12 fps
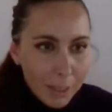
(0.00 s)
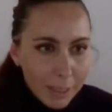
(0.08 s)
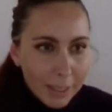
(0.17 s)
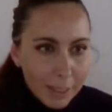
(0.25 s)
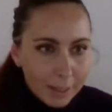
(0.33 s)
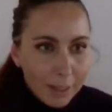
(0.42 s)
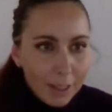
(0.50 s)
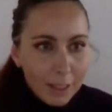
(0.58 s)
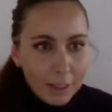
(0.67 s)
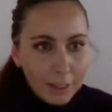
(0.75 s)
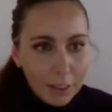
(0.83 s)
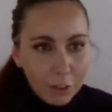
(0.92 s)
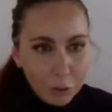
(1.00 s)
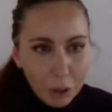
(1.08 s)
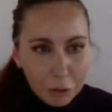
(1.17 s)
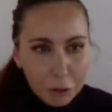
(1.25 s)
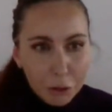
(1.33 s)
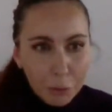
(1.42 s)
But again, these are
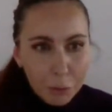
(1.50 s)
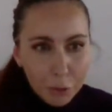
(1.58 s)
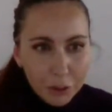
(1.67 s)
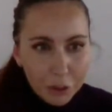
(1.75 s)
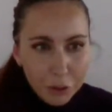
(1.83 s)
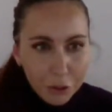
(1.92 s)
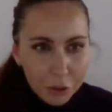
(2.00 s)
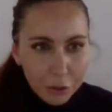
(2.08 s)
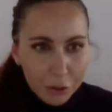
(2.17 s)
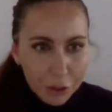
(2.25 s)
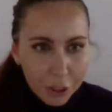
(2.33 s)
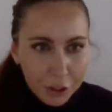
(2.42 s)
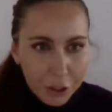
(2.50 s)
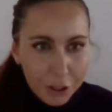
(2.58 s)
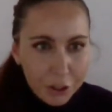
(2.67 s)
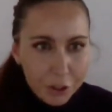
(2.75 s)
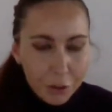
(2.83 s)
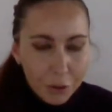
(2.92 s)
structural procedural
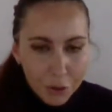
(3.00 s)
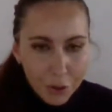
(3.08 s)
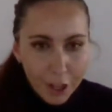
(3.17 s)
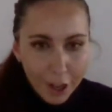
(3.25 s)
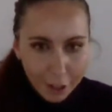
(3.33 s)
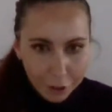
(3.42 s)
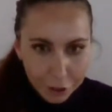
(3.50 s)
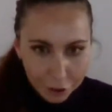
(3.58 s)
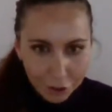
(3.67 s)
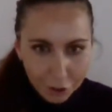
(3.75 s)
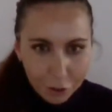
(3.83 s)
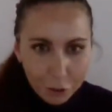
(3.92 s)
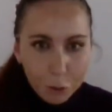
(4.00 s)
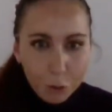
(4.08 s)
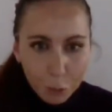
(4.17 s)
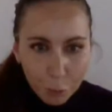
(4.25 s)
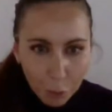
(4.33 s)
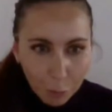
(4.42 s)
changes, the reaction to
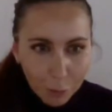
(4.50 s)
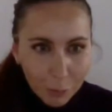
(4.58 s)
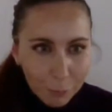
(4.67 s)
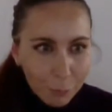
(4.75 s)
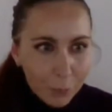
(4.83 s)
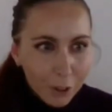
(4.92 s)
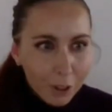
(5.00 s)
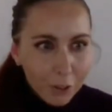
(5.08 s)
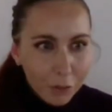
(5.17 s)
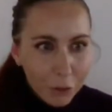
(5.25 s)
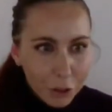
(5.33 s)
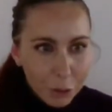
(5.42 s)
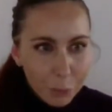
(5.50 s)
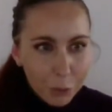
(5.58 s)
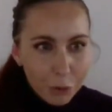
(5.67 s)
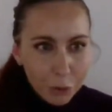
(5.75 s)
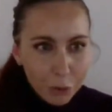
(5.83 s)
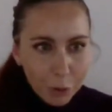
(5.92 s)
the problem, the
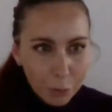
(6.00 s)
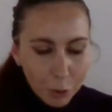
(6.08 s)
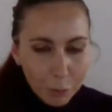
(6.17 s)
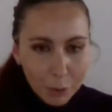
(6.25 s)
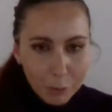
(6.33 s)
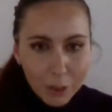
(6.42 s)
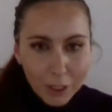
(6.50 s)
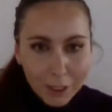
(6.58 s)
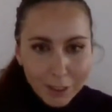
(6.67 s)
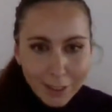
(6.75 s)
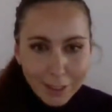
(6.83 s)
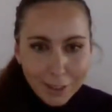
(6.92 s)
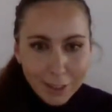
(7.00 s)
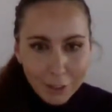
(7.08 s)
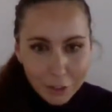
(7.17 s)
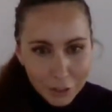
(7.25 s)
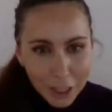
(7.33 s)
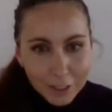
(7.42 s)
response to the problem that has
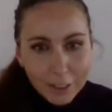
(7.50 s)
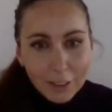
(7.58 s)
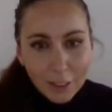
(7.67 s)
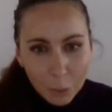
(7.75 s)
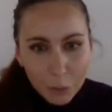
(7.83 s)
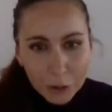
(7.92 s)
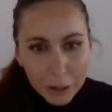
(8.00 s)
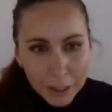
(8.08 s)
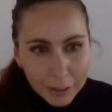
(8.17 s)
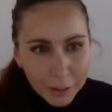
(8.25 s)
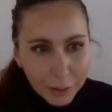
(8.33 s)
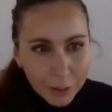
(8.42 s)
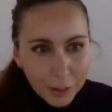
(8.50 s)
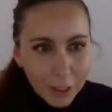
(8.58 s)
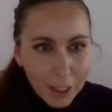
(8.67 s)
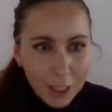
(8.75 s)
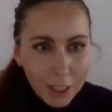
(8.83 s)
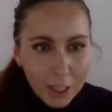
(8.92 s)
arisen somewhere else.
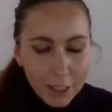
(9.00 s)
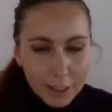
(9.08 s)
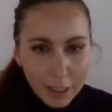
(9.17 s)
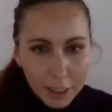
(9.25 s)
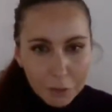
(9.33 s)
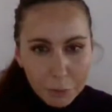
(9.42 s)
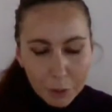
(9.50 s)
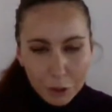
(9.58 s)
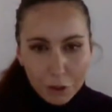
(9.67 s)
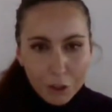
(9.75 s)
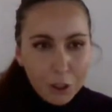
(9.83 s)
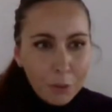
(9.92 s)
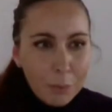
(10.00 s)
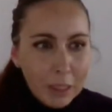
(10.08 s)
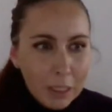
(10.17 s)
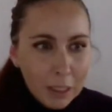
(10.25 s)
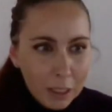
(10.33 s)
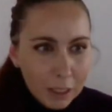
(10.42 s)
As I have mentioned in the
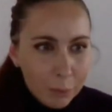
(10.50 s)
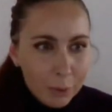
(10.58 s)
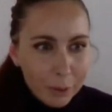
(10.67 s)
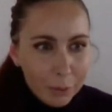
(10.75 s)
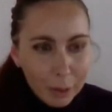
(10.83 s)
beginning,